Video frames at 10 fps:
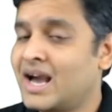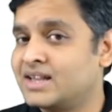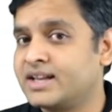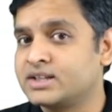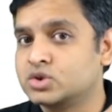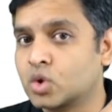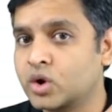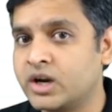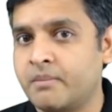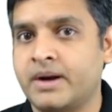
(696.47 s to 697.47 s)
and there is no
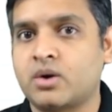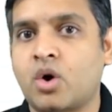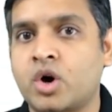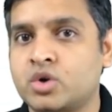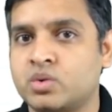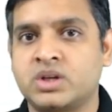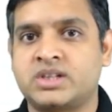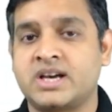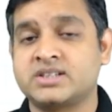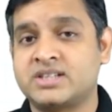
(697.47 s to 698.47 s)
limit onto the
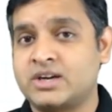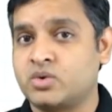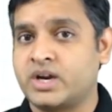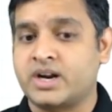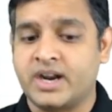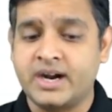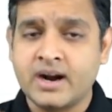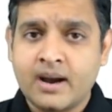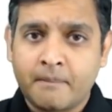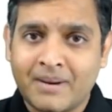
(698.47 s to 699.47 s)
things that you can read.